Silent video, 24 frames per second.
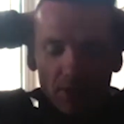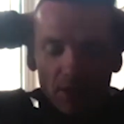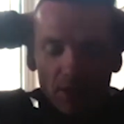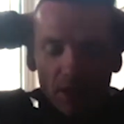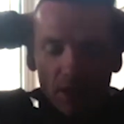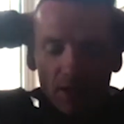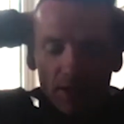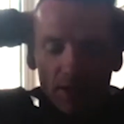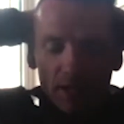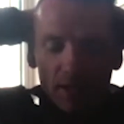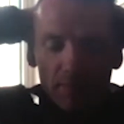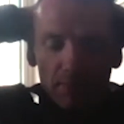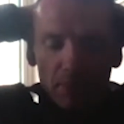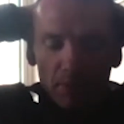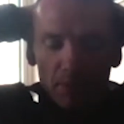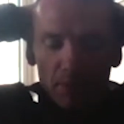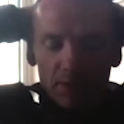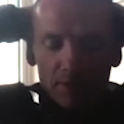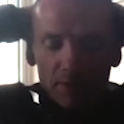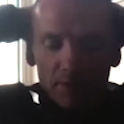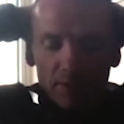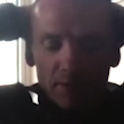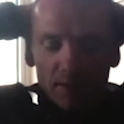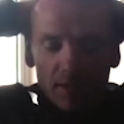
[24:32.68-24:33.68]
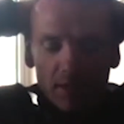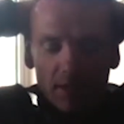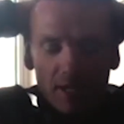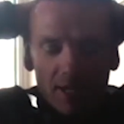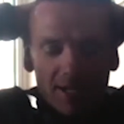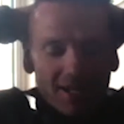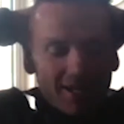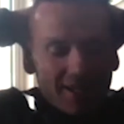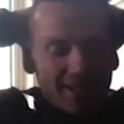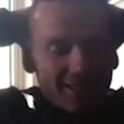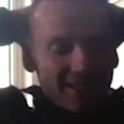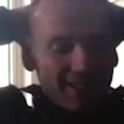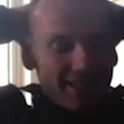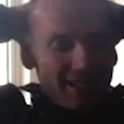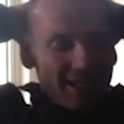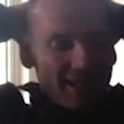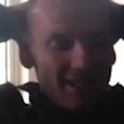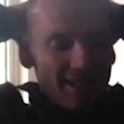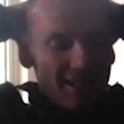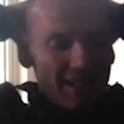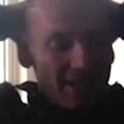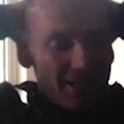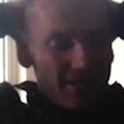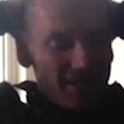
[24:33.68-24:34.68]
of that, but
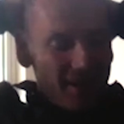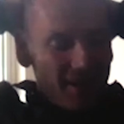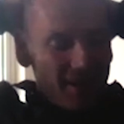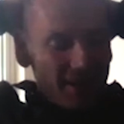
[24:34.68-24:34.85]
I